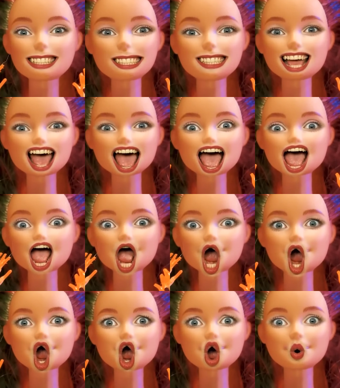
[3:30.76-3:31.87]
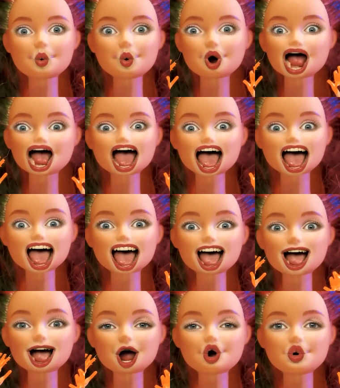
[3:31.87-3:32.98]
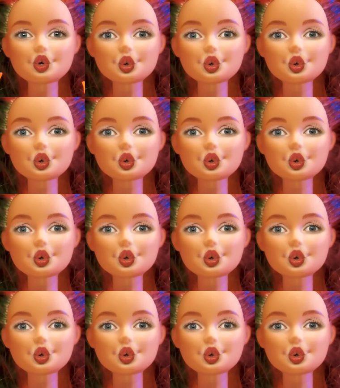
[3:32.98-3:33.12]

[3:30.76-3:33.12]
love my new nails!